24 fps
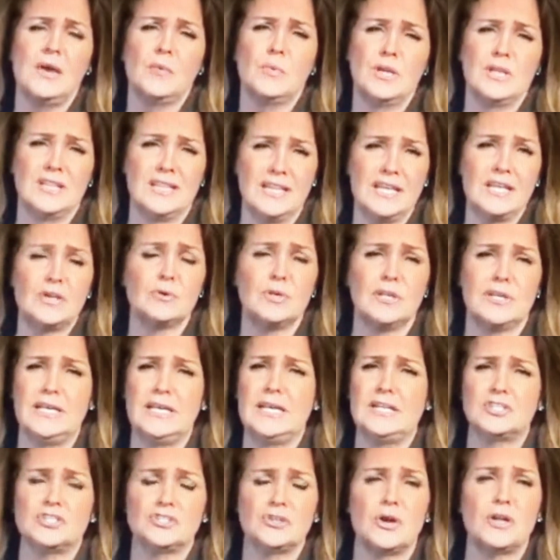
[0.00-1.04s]
when literally
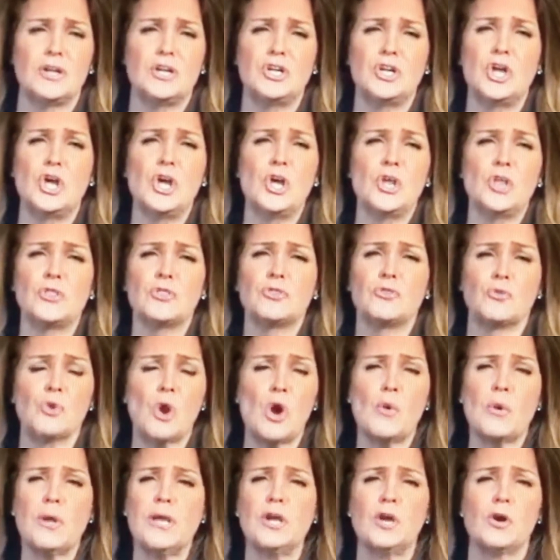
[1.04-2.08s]
it started
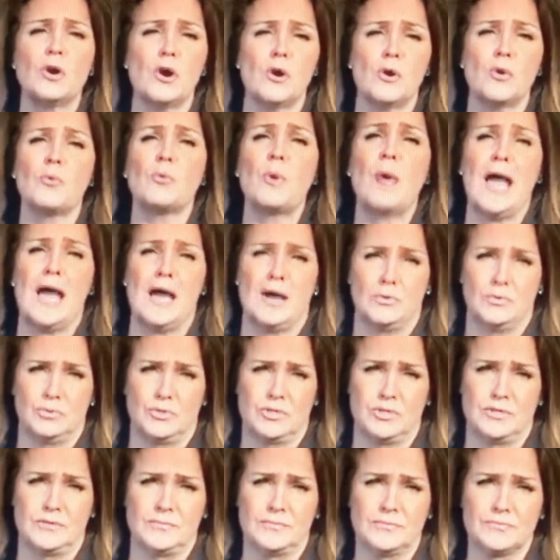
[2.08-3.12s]
throwing her
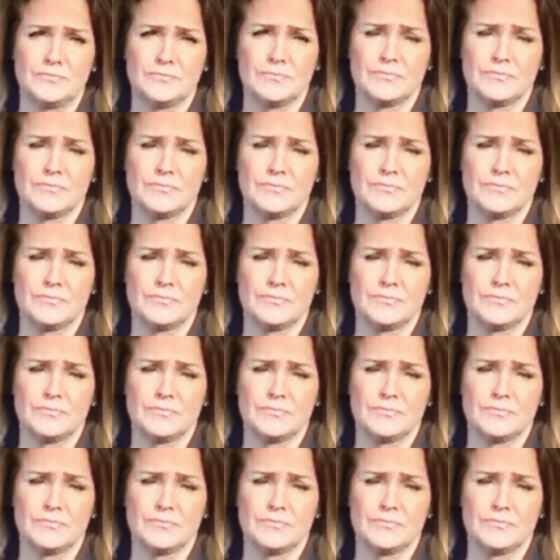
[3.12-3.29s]
around.